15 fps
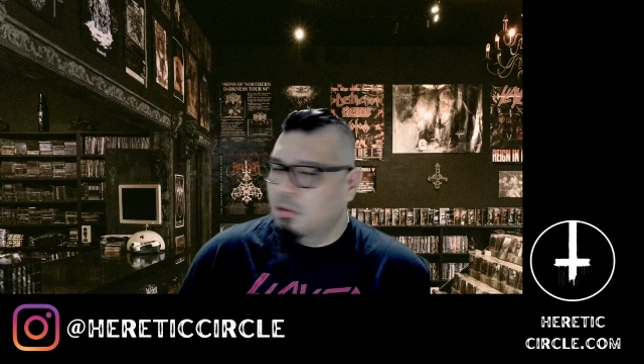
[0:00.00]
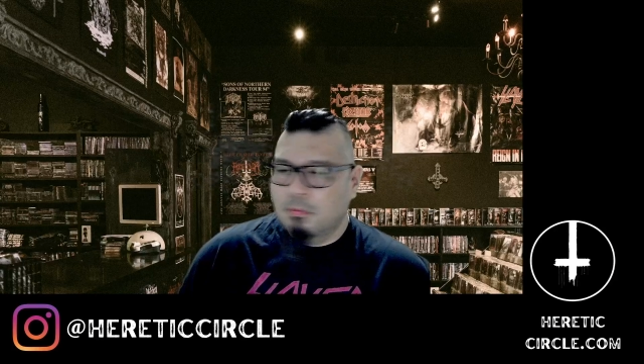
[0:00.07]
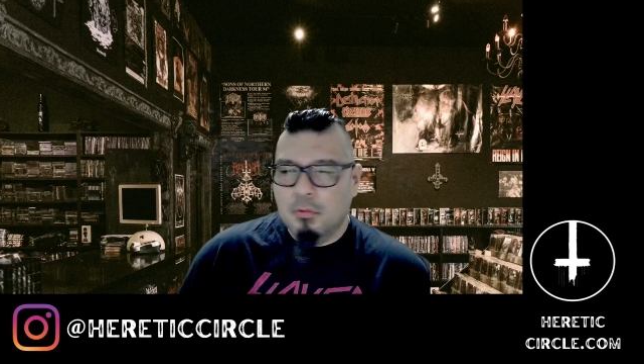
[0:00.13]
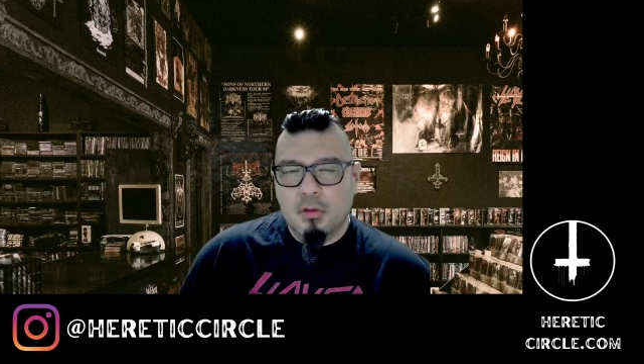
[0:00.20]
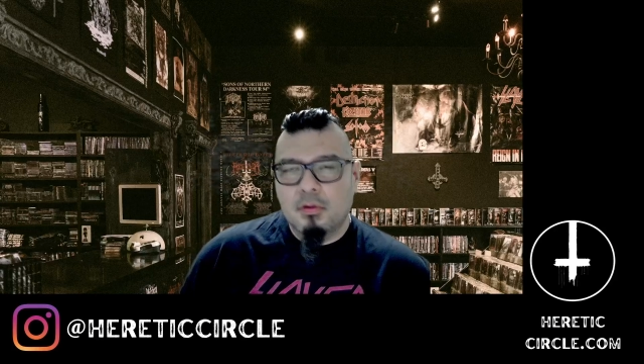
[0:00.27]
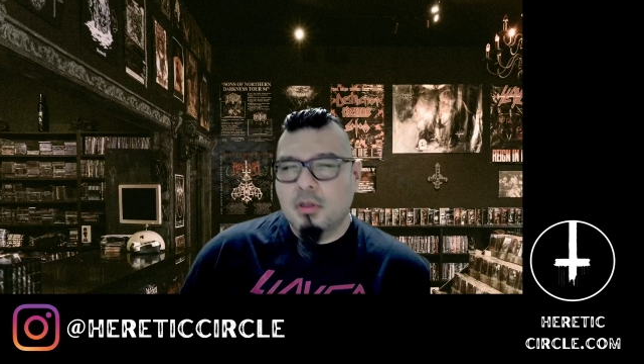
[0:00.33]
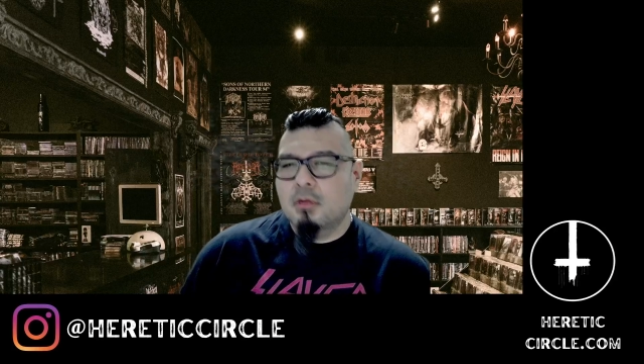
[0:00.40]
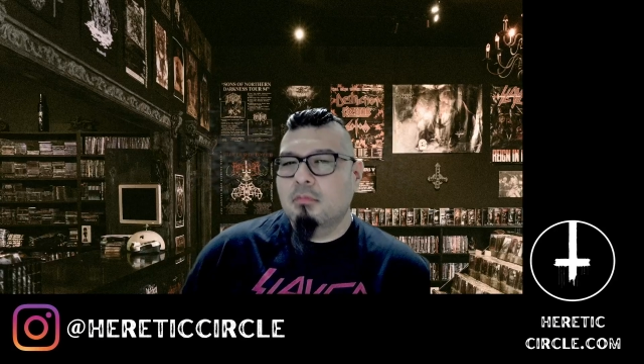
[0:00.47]

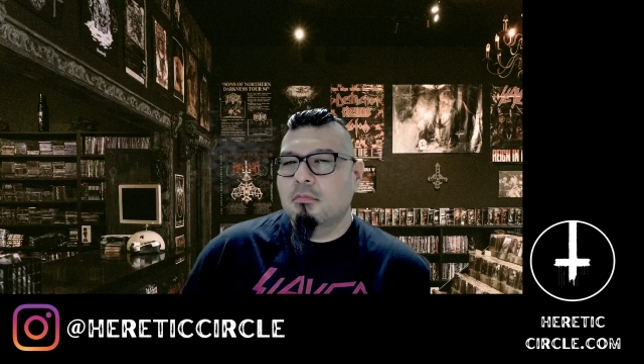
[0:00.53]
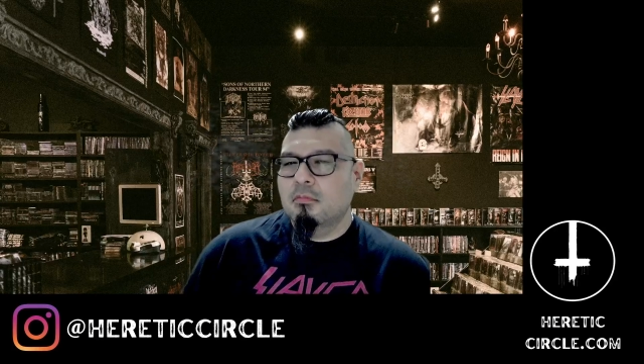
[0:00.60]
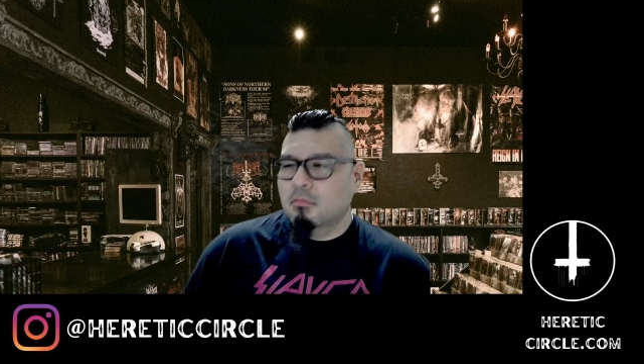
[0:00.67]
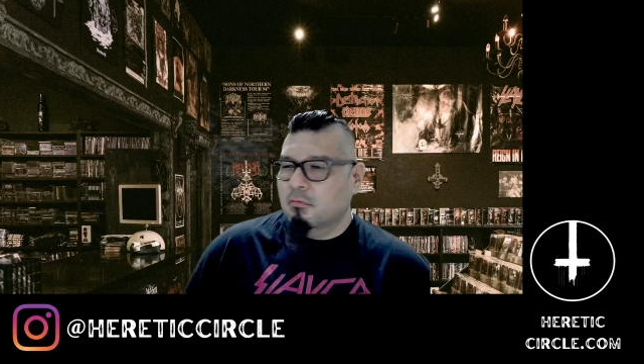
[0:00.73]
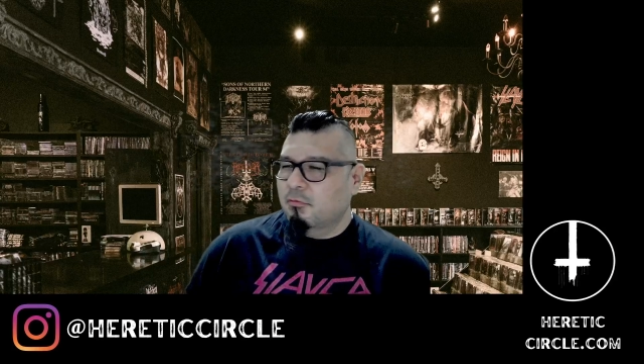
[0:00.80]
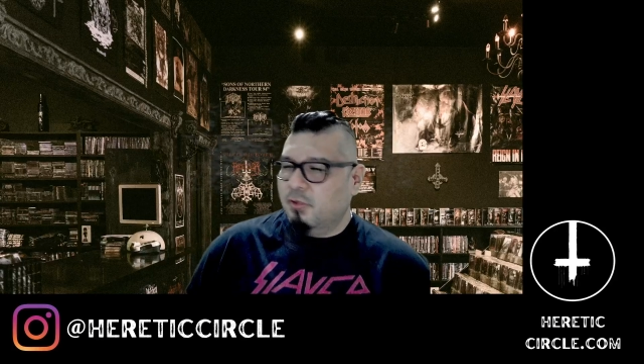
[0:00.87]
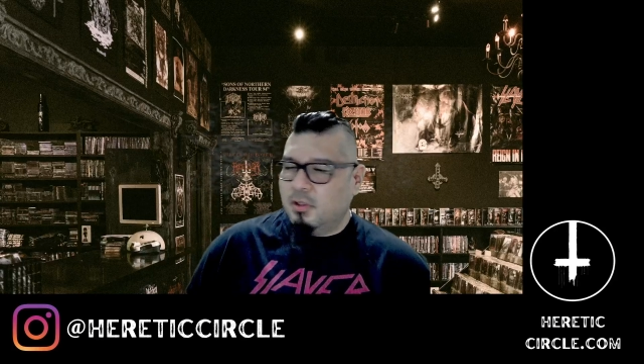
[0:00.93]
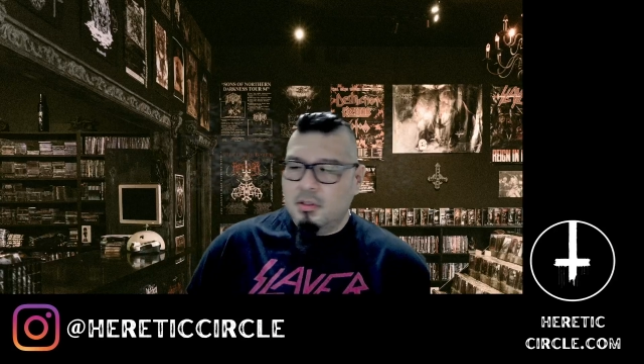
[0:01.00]
movie,
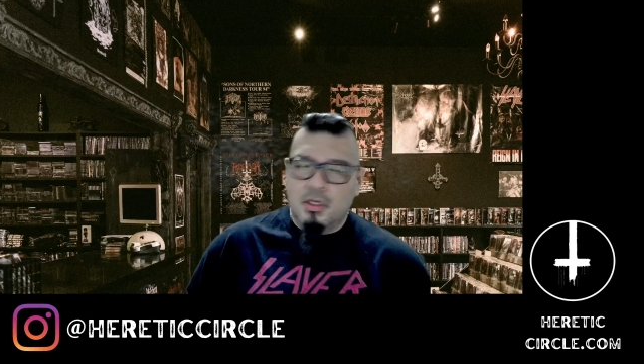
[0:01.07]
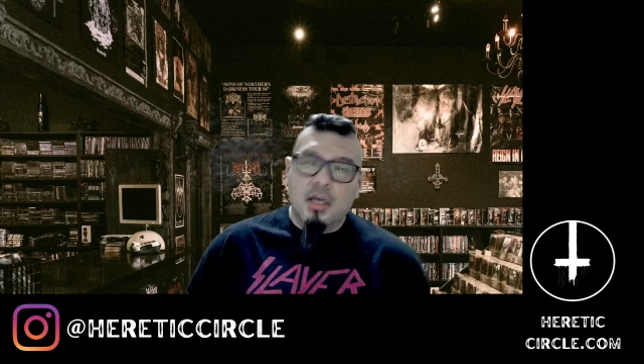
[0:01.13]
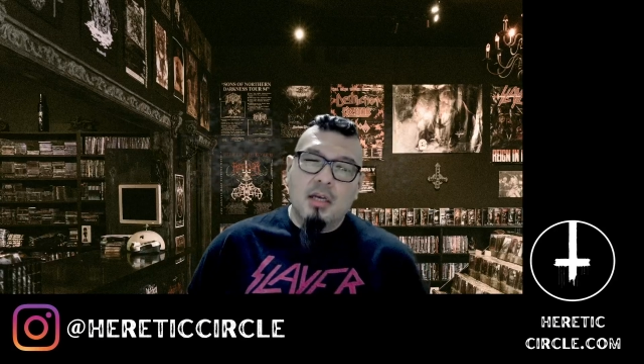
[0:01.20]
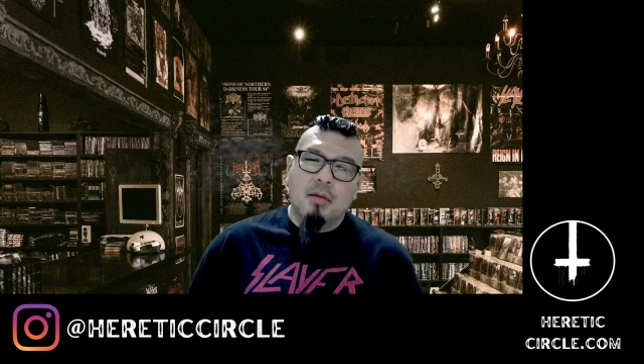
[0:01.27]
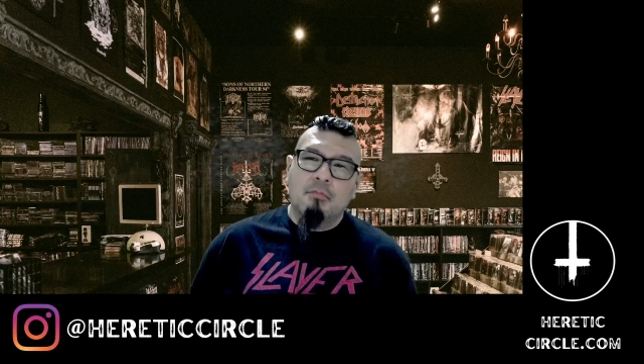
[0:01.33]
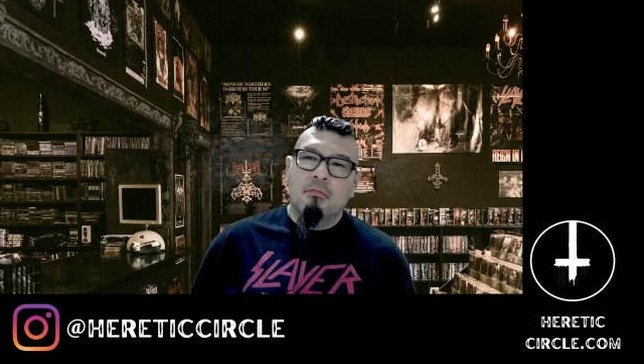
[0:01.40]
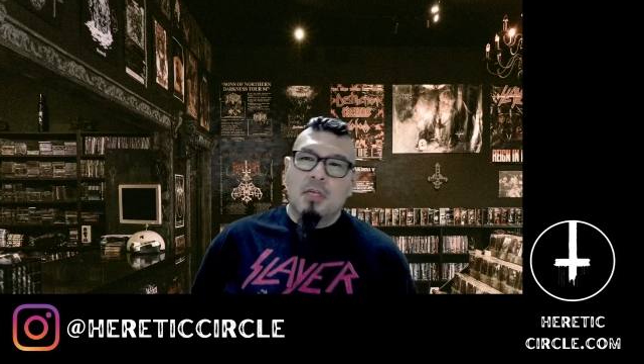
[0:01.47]
fun time.